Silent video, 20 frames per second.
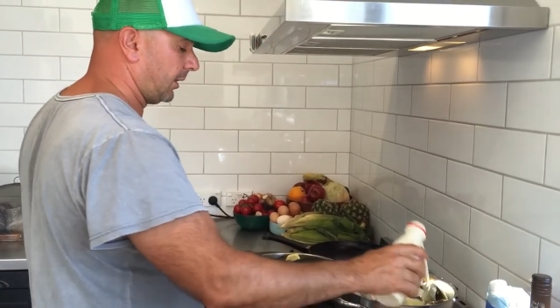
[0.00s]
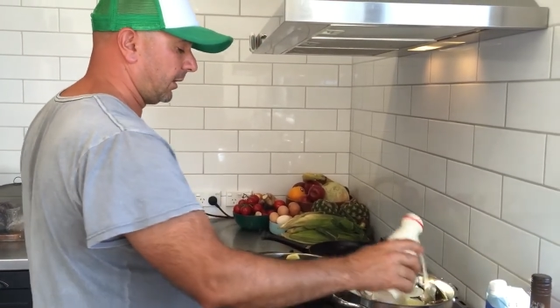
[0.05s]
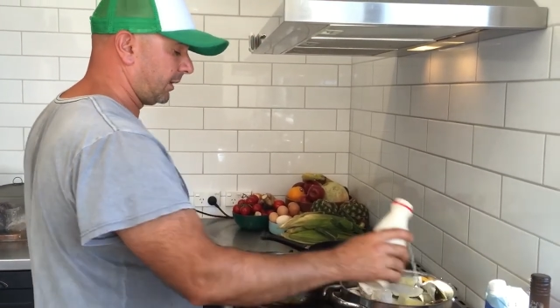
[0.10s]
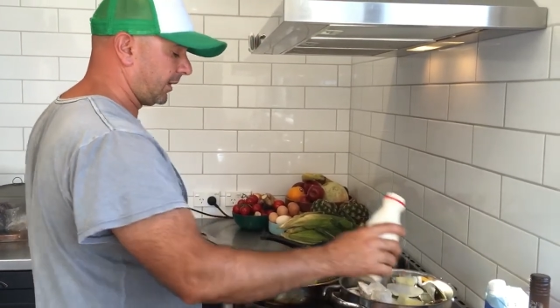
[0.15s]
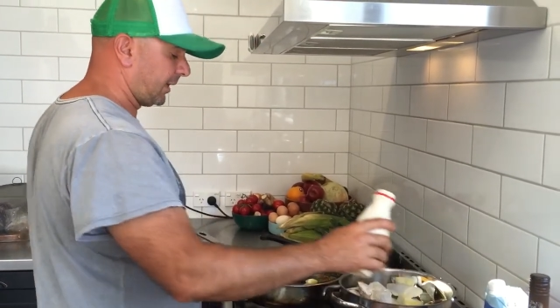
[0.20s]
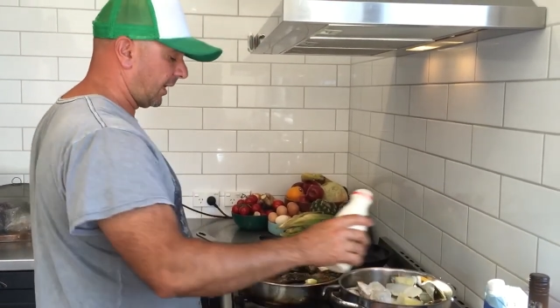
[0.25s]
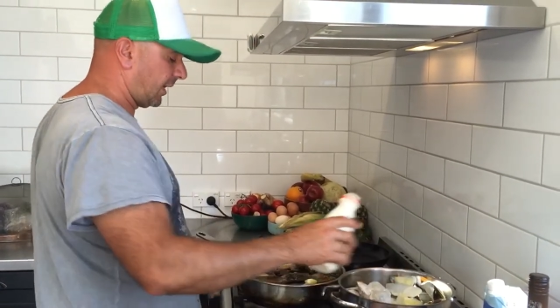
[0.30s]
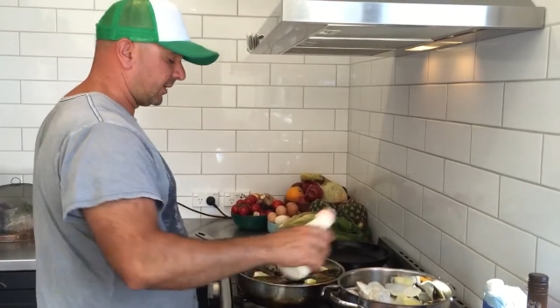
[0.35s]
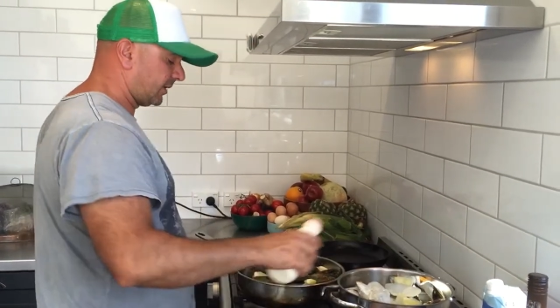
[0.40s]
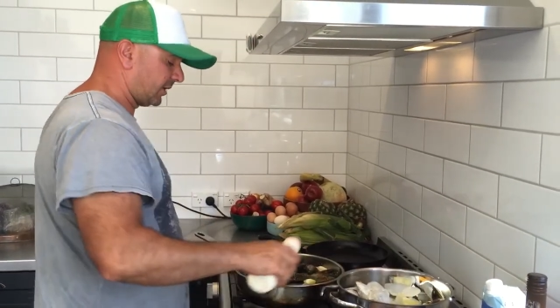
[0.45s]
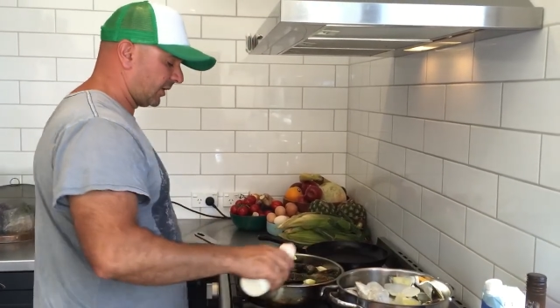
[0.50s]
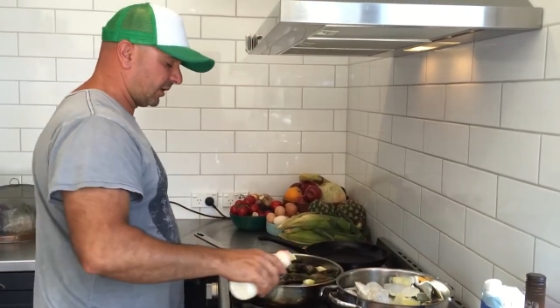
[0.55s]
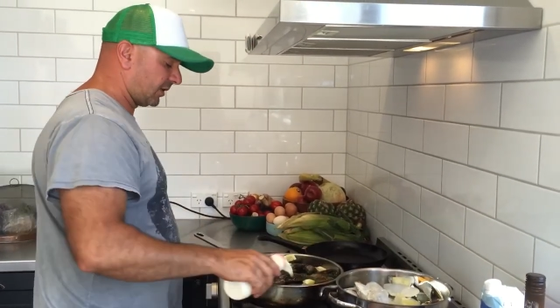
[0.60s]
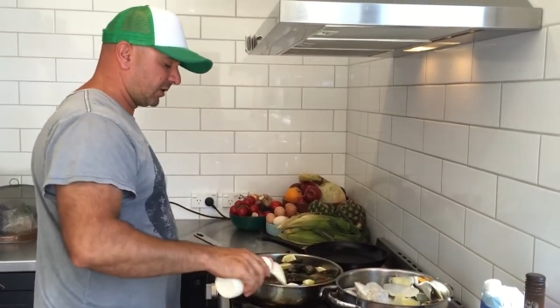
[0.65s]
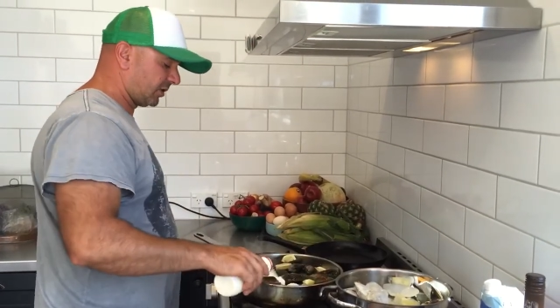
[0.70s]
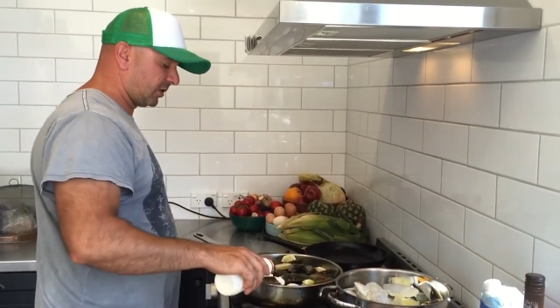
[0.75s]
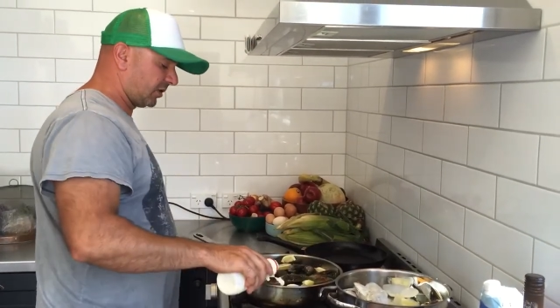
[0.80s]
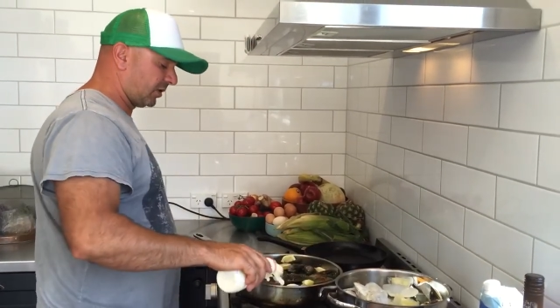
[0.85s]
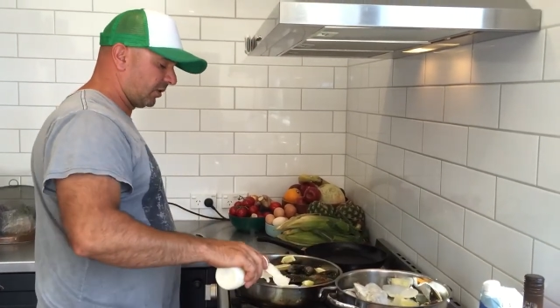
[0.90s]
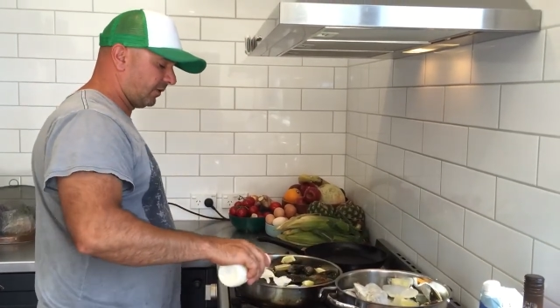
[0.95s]
Okay, so
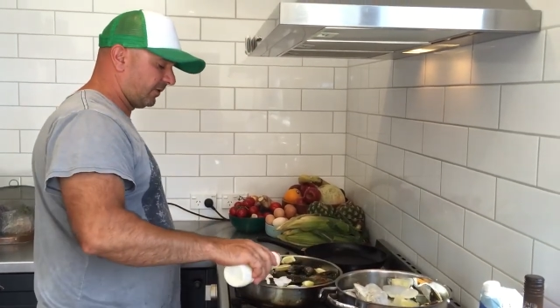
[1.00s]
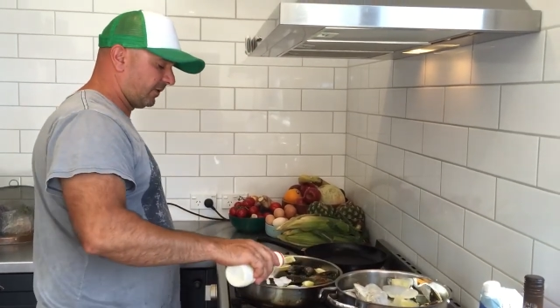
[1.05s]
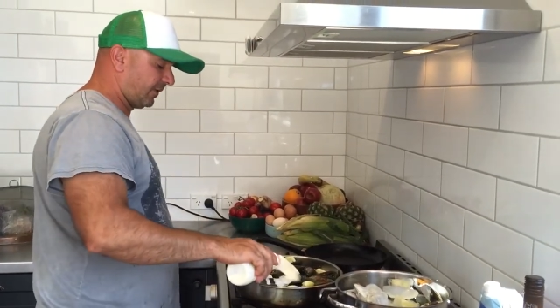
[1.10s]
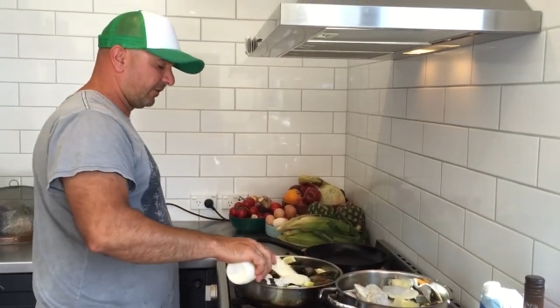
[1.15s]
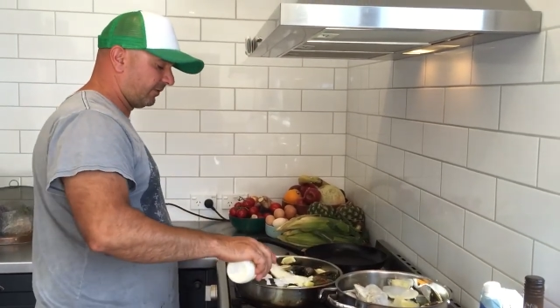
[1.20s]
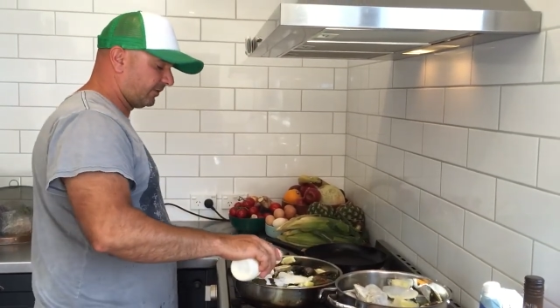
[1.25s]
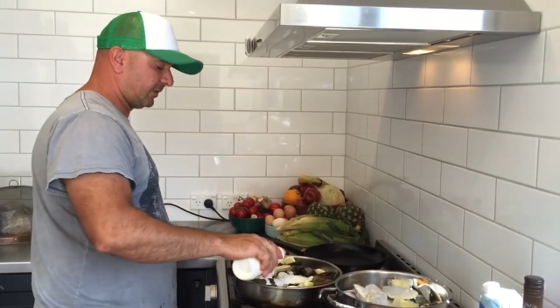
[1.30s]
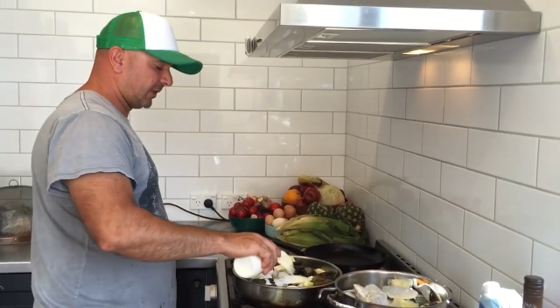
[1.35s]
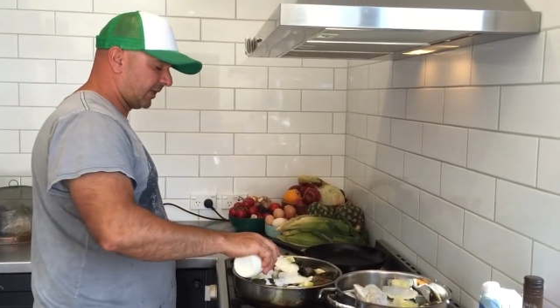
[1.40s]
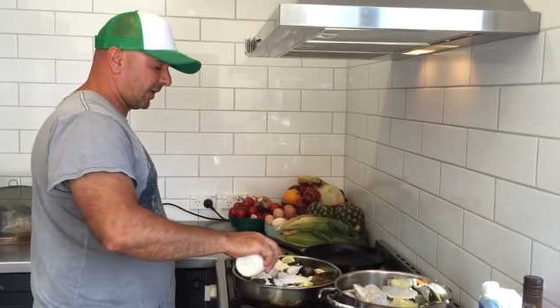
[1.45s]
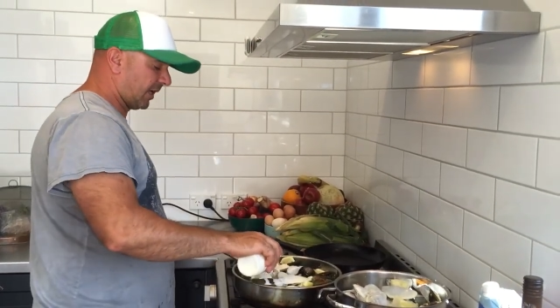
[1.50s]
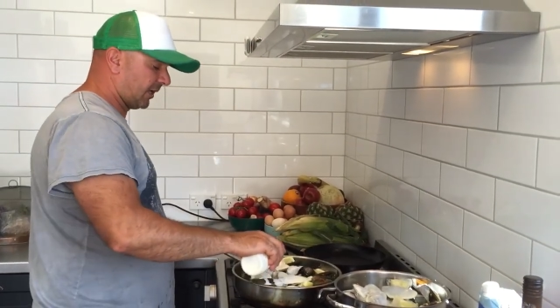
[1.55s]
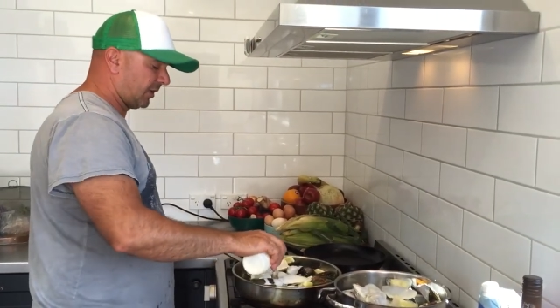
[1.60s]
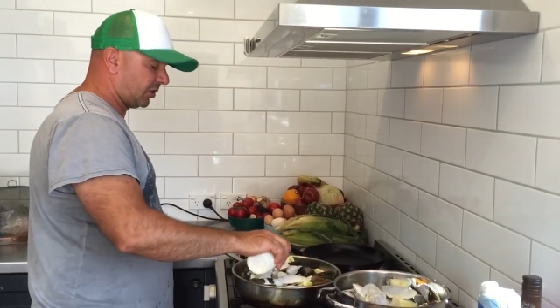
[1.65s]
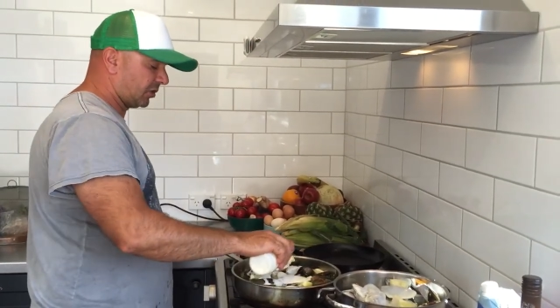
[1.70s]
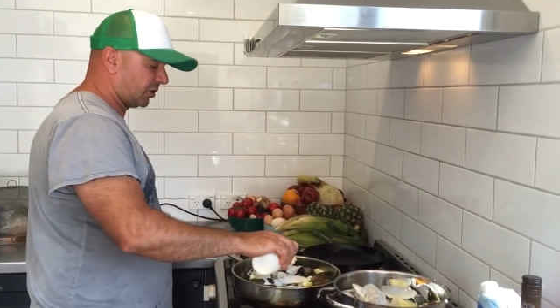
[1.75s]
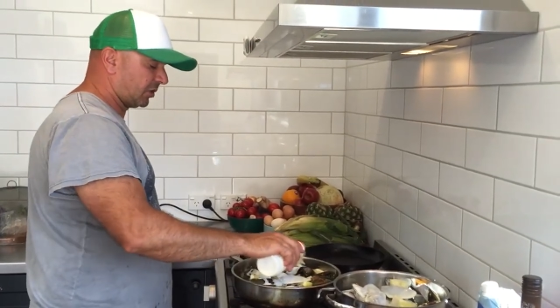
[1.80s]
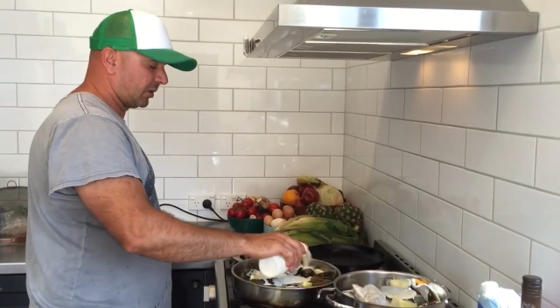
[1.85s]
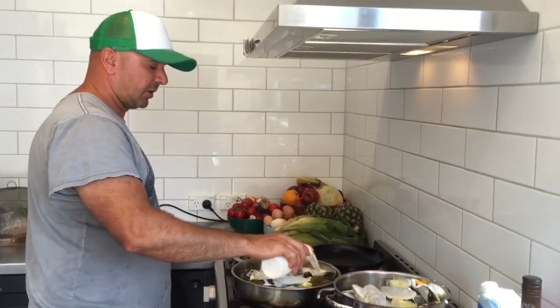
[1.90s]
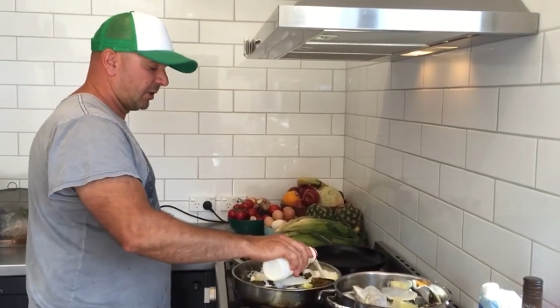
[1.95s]
it's 250
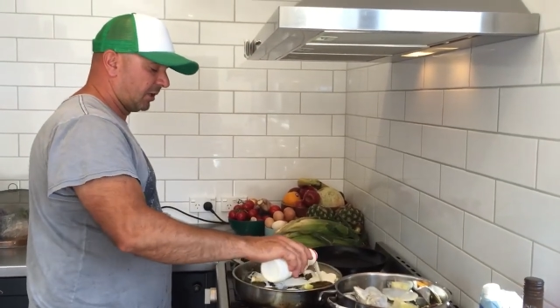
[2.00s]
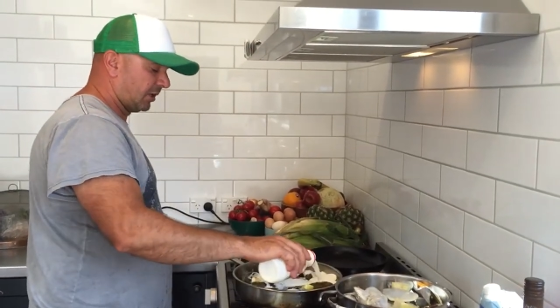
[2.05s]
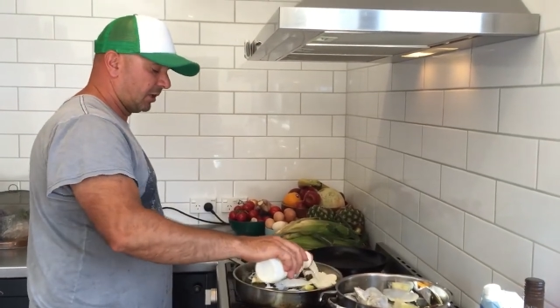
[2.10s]
each.